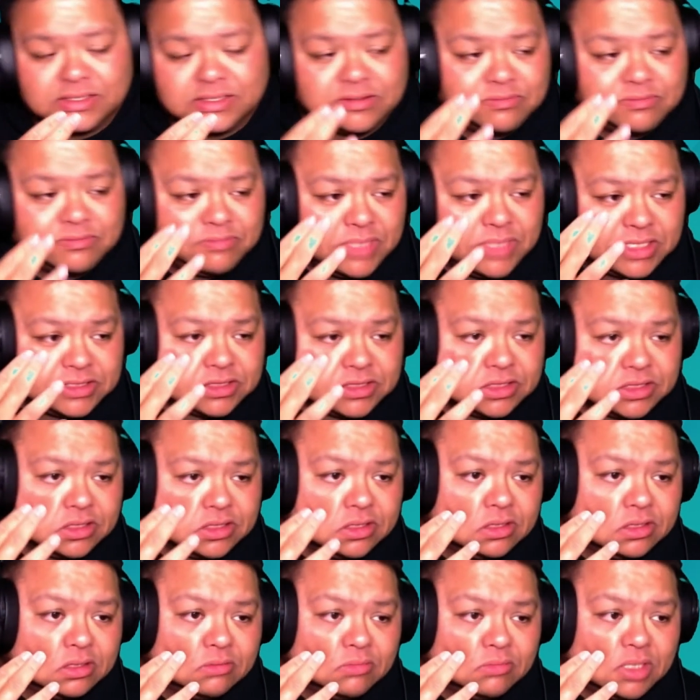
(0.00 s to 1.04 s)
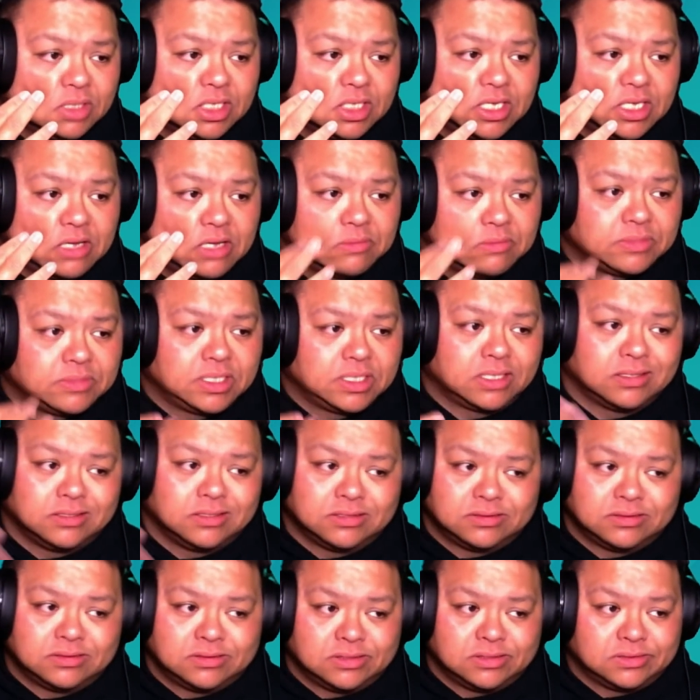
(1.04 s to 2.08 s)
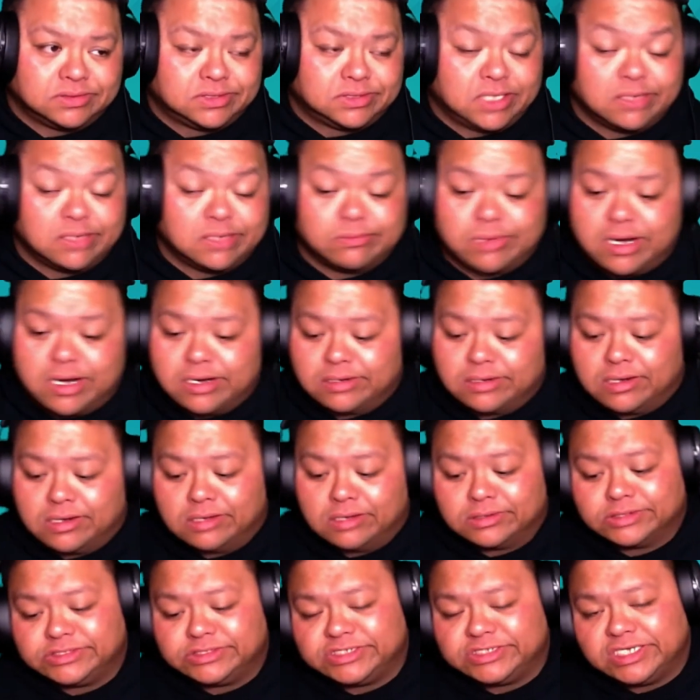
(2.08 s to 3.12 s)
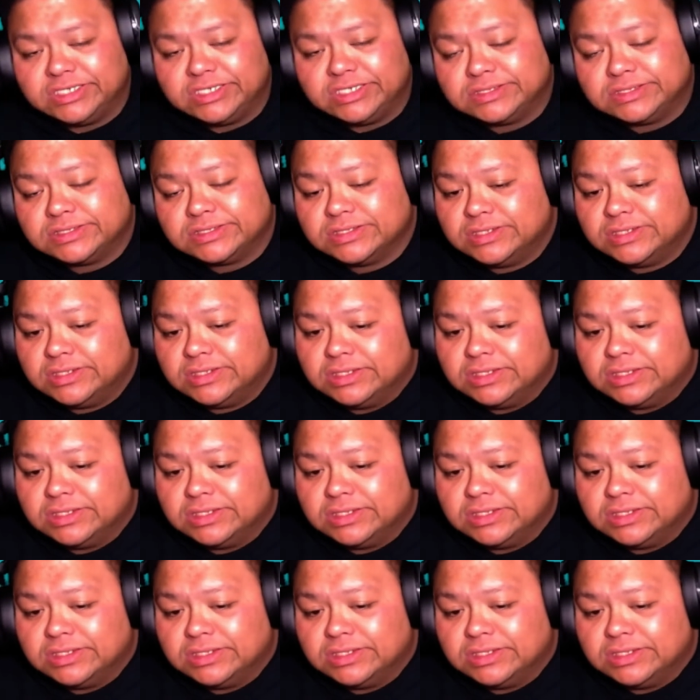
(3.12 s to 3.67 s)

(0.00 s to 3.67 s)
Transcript: mixer, but a little sunburnt on the cheeks.